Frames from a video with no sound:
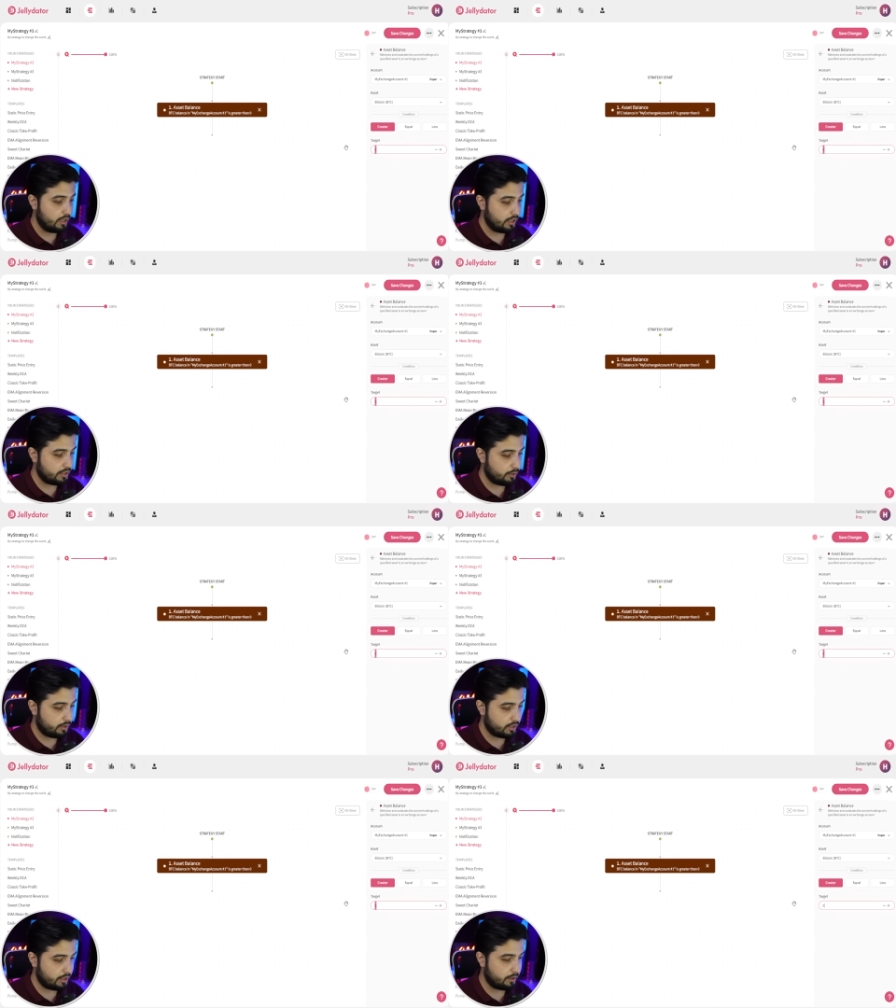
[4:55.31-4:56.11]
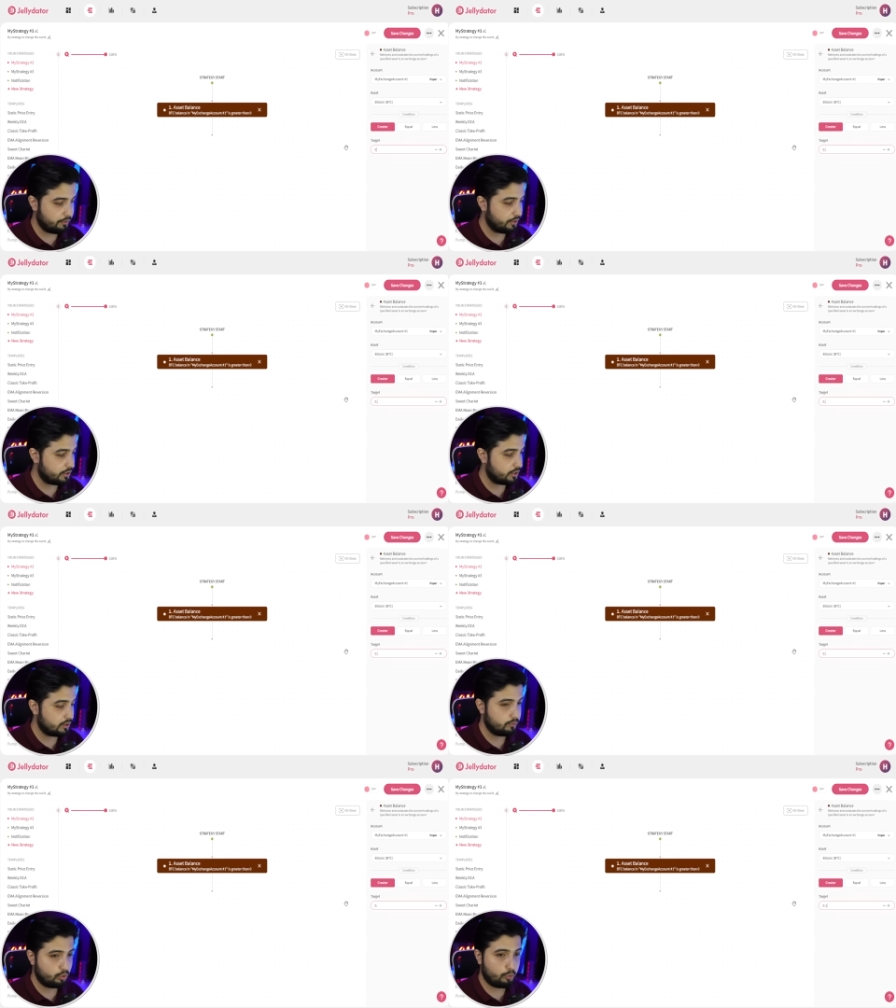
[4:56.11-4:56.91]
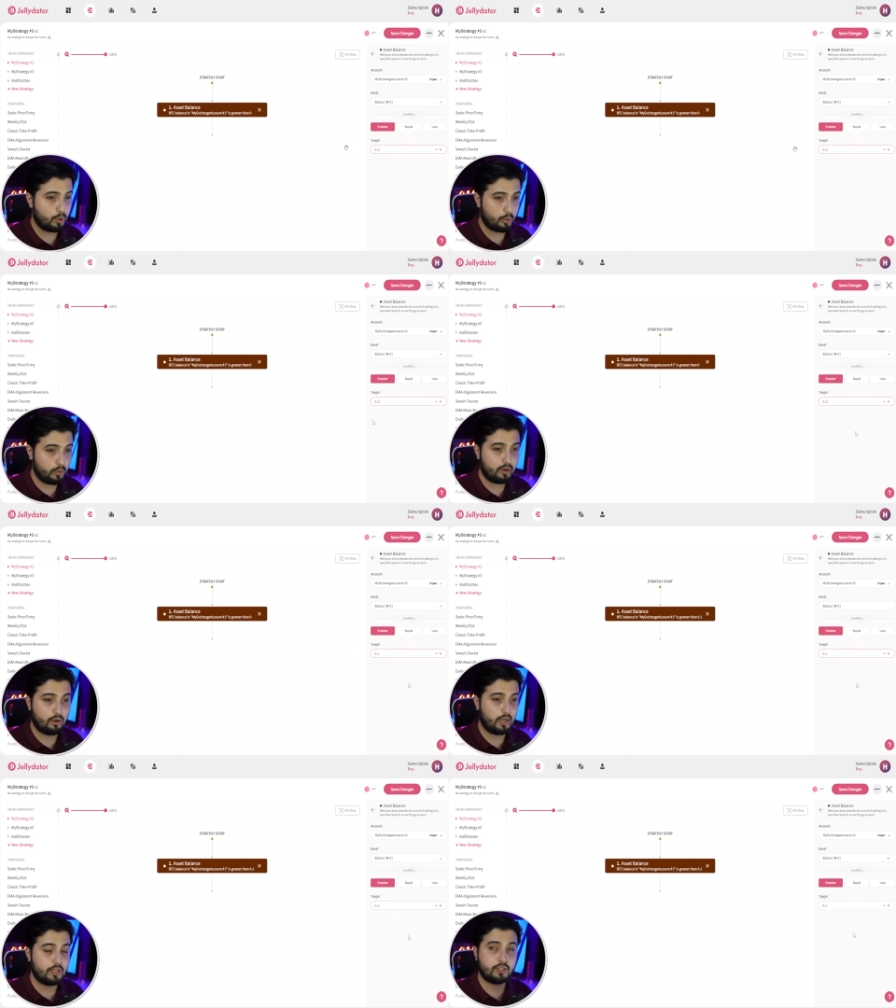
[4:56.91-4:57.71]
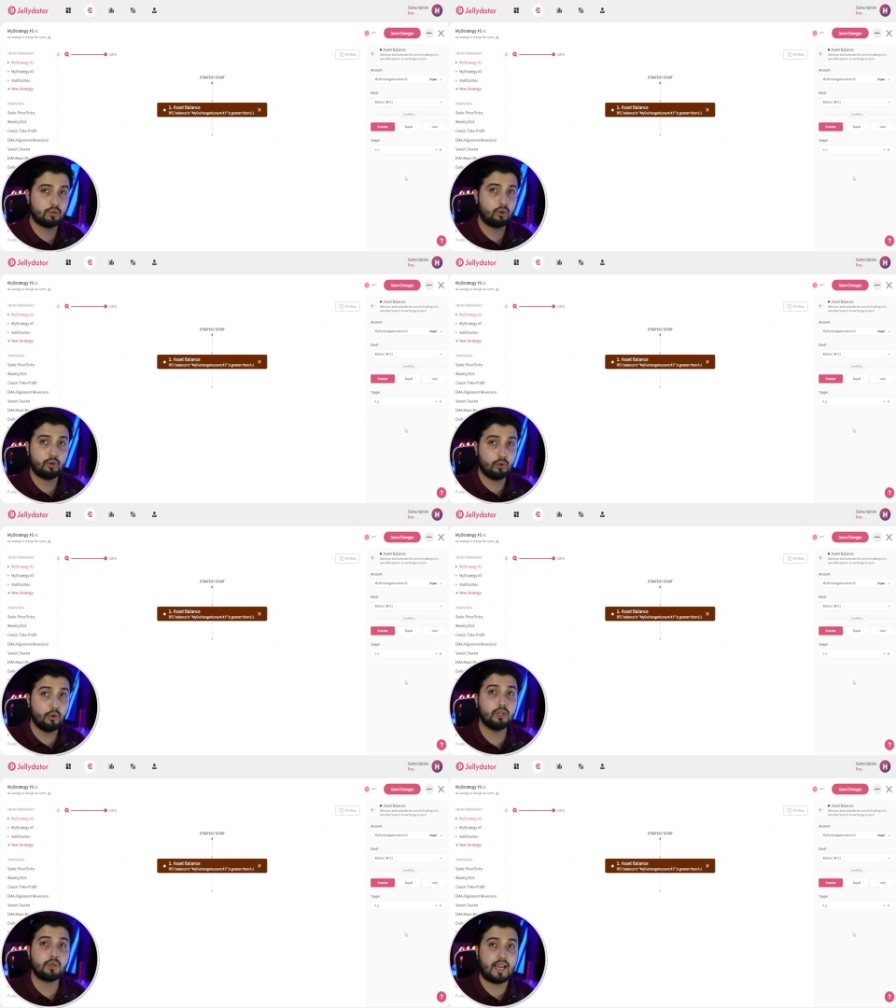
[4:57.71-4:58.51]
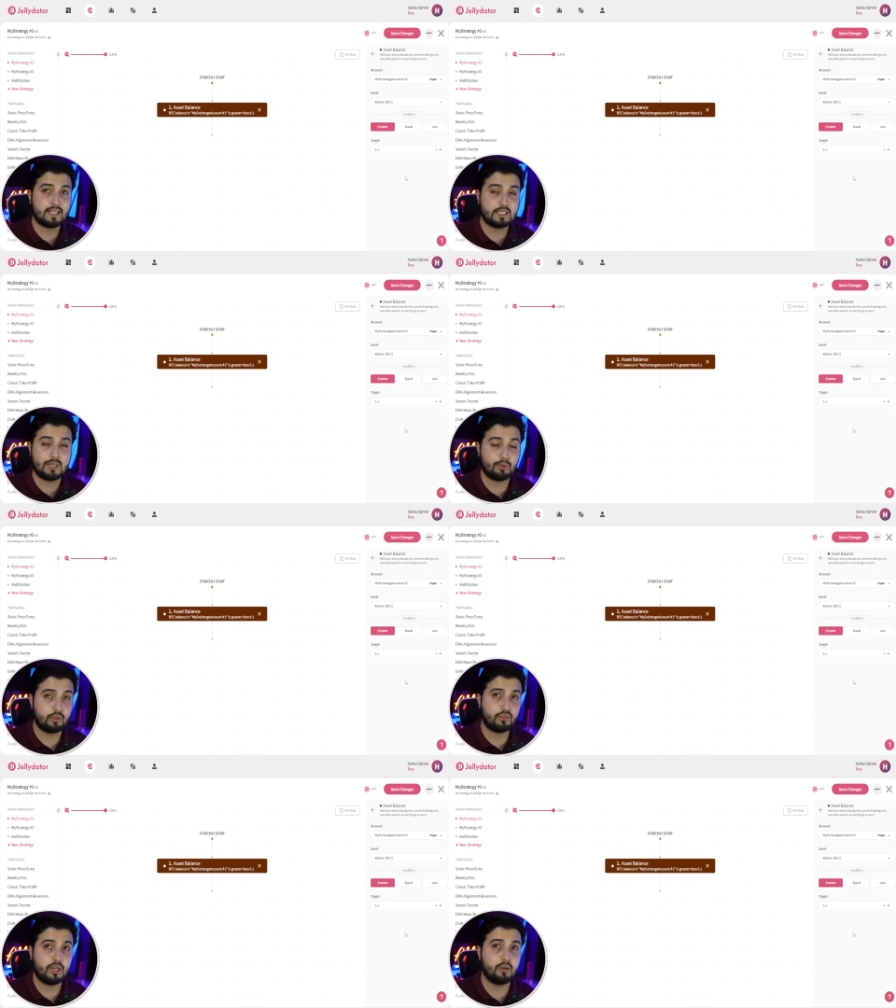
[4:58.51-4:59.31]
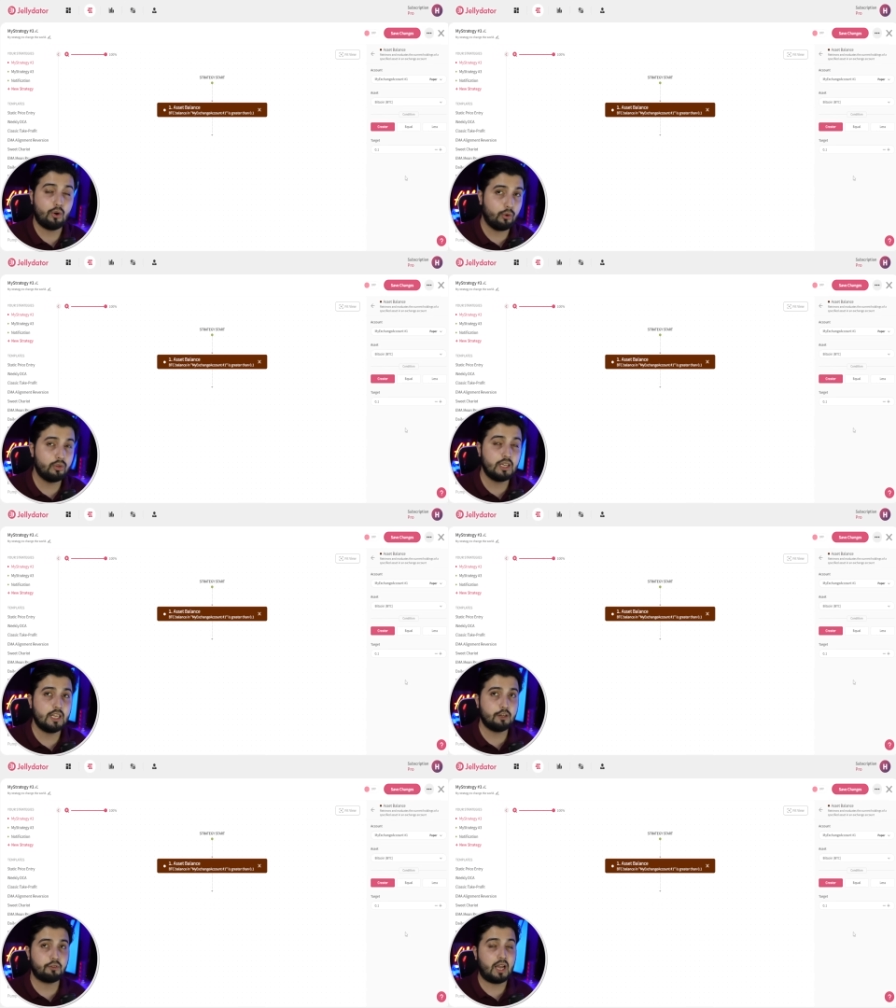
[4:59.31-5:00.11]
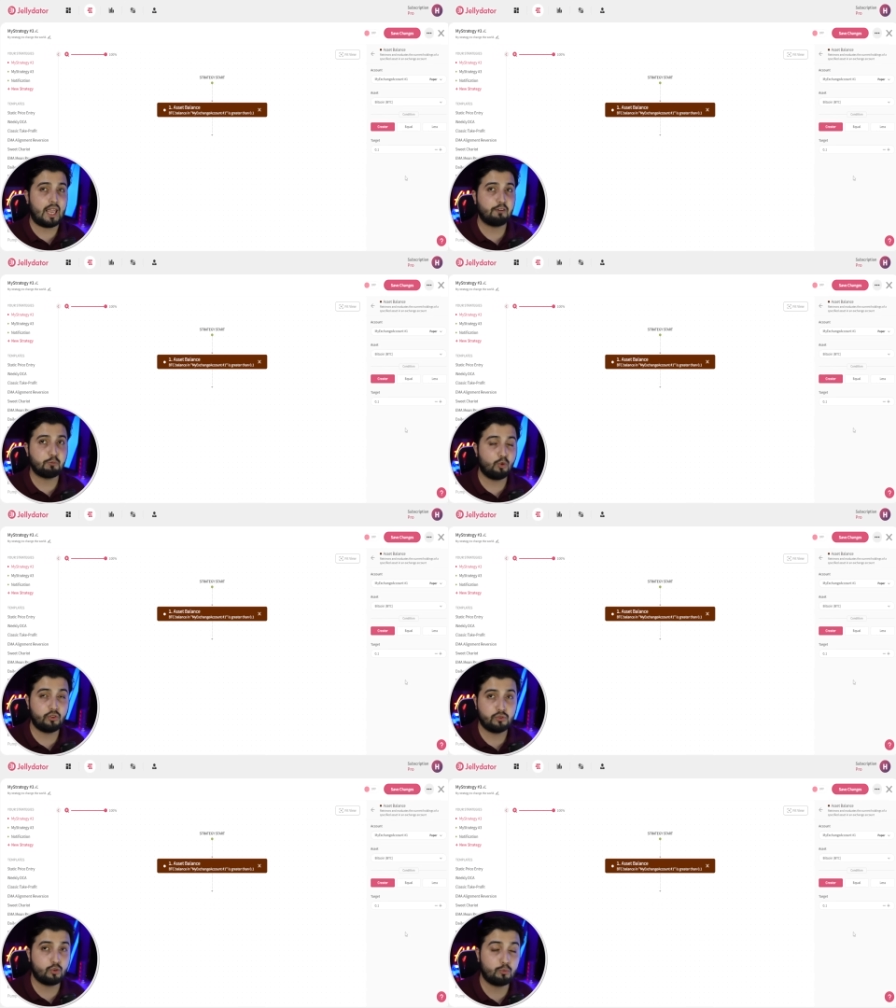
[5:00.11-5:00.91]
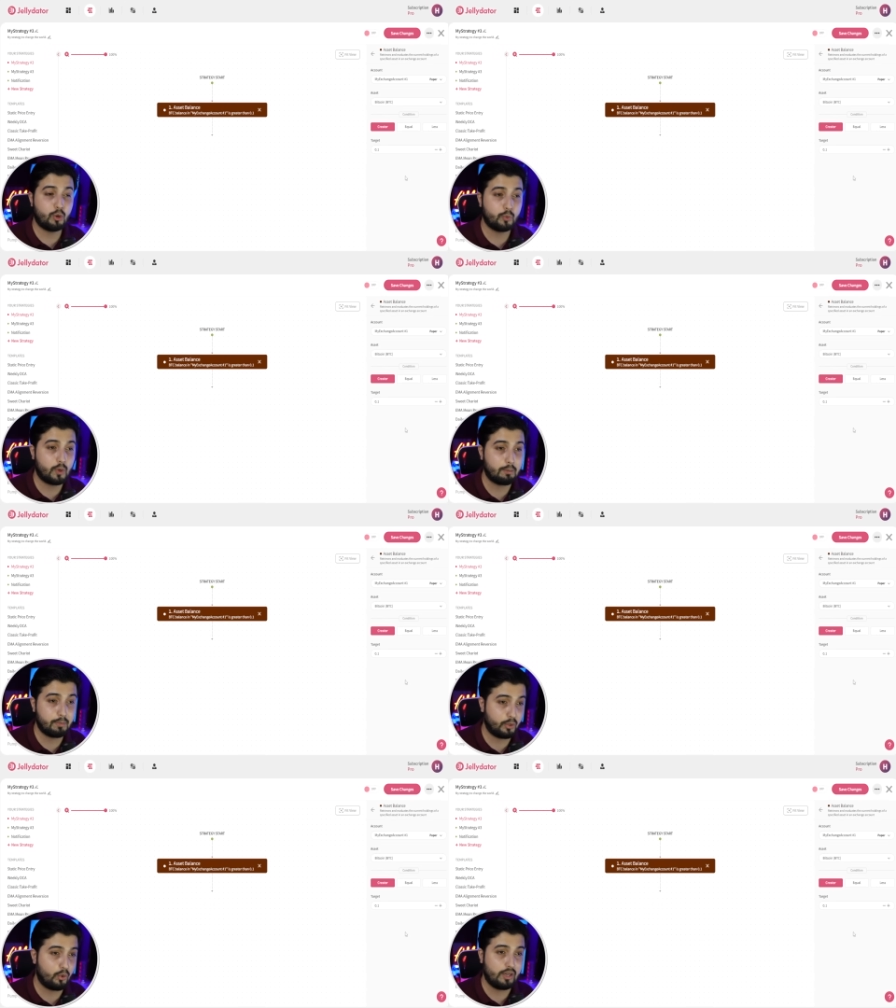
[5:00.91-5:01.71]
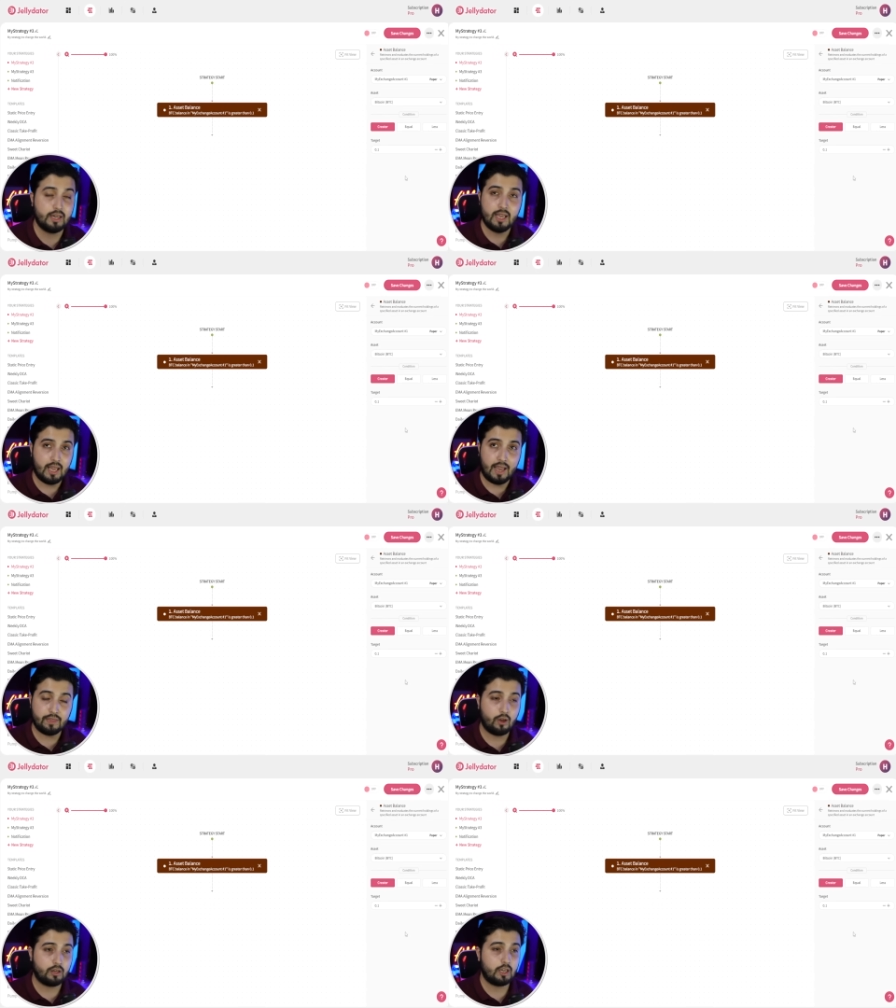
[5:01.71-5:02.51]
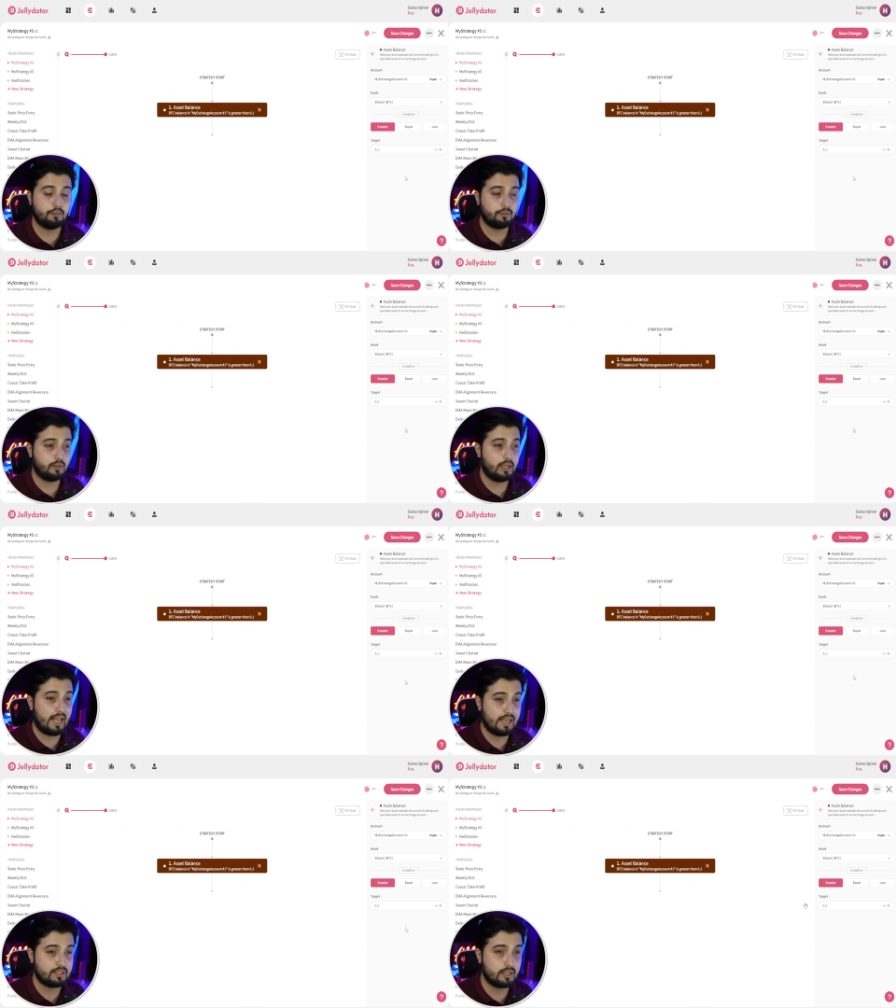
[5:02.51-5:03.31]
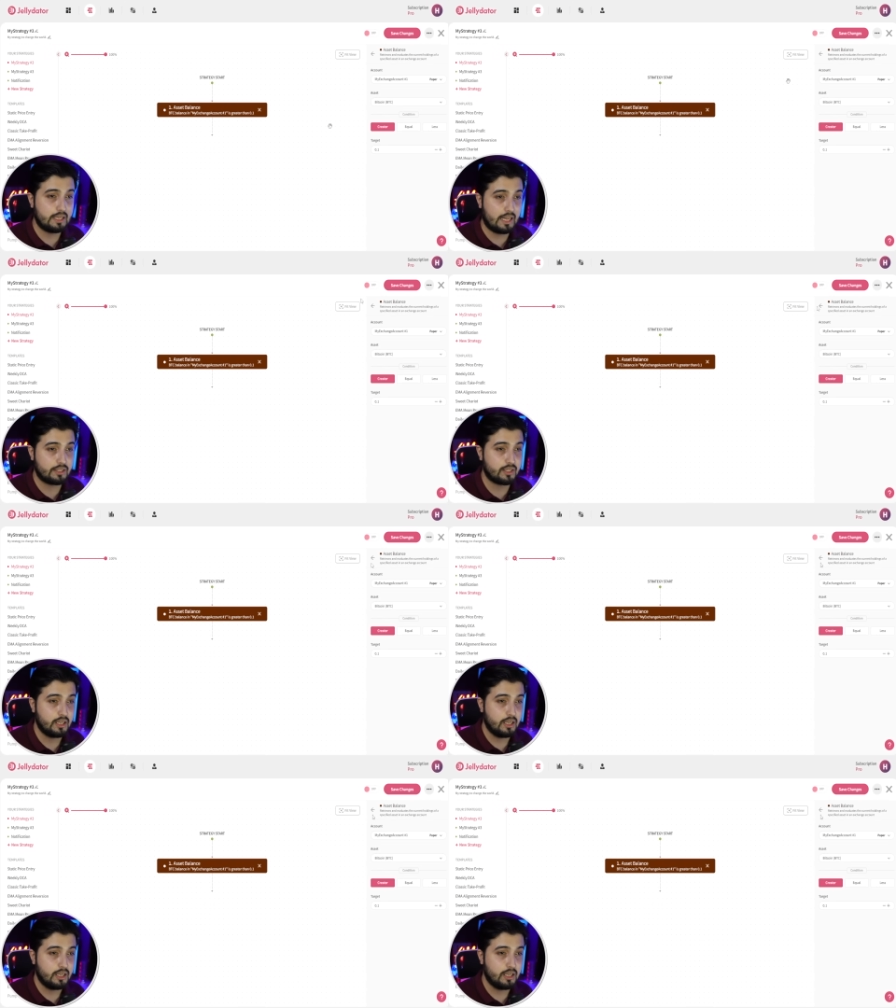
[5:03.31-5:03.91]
Let's say I want to say if it's 0.1, it's going to execute the trade only if I have more than 0.1 Bitcoin and not if it has less.